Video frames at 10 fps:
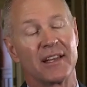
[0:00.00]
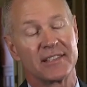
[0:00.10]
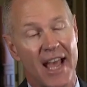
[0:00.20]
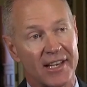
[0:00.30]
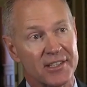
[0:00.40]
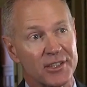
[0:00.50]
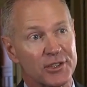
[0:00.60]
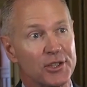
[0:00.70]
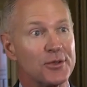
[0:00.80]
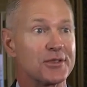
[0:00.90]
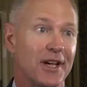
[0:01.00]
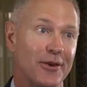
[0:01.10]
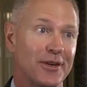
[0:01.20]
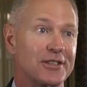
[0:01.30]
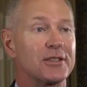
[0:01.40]
tax issues,
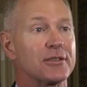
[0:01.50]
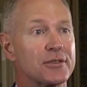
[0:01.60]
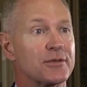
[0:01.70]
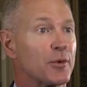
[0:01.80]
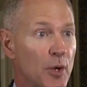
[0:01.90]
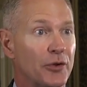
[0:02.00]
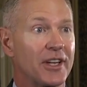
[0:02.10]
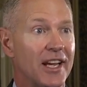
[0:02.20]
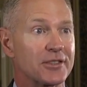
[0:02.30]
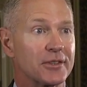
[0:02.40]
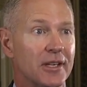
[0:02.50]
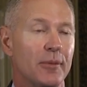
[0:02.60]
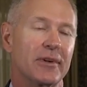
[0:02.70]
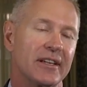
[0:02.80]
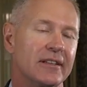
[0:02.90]
other issues for a multinational
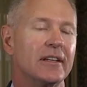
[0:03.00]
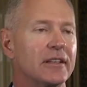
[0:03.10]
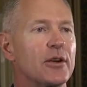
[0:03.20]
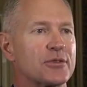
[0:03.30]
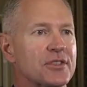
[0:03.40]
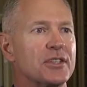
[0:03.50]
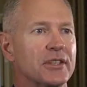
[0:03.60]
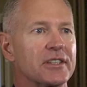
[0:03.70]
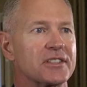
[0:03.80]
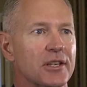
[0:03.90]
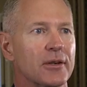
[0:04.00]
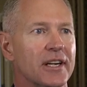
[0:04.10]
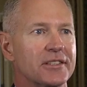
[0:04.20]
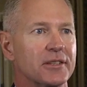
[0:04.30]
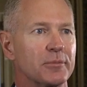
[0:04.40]
company, those are still a
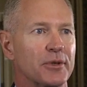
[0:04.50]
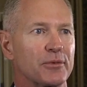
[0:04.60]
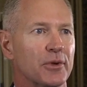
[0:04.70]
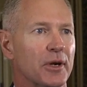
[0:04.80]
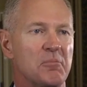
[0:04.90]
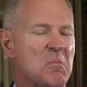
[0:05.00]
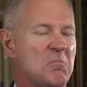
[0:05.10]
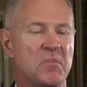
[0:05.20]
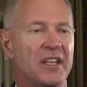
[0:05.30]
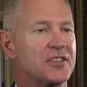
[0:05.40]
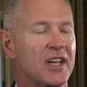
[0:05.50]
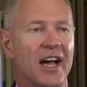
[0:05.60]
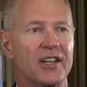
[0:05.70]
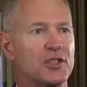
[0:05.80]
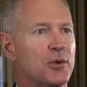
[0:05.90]
consideration. But for a
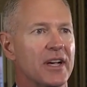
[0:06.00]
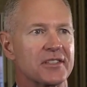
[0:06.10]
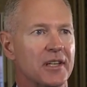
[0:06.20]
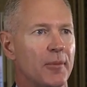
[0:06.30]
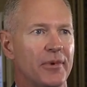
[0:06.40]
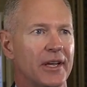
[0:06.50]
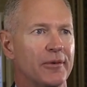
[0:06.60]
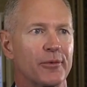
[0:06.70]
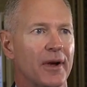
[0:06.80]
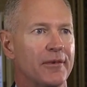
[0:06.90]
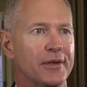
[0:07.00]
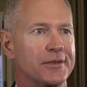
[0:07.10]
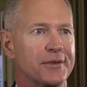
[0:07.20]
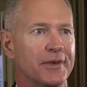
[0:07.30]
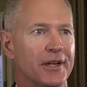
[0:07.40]
mid-sized U.S. company with
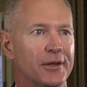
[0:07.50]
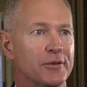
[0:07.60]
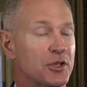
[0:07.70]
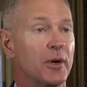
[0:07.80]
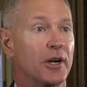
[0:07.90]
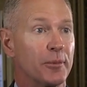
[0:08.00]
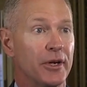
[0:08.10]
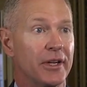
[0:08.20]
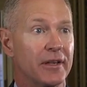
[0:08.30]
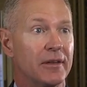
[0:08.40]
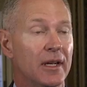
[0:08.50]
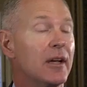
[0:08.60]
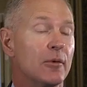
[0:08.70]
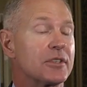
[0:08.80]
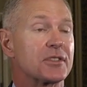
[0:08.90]
revenues of under 200 million,
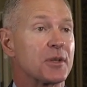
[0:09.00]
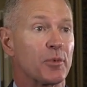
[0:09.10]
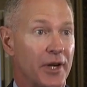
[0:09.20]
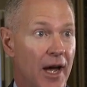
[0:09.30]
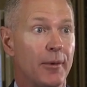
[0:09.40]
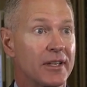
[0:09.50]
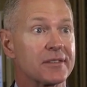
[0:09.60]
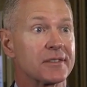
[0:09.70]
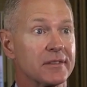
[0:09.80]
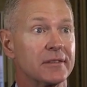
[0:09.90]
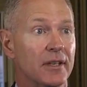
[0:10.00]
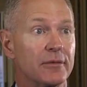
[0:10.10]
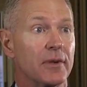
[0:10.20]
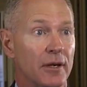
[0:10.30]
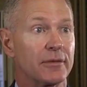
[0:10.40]
which is the predominance
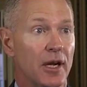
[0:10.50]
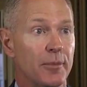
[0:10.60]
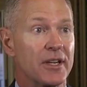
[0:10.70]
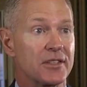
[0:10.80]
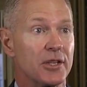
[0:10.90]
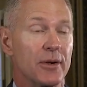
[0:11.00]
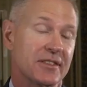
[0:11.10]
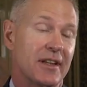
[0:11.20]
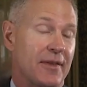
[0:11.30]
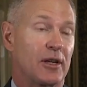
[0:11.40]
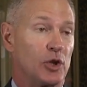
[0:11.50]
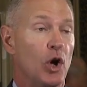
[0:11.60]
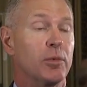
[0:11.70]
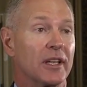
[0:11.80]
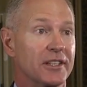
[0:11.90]
of companies in the U.S., and I think
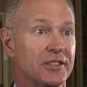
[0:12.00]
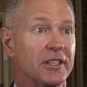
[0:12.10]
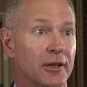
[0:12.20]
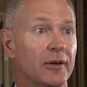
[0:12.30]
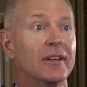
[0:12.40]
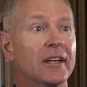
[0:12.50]
globally too,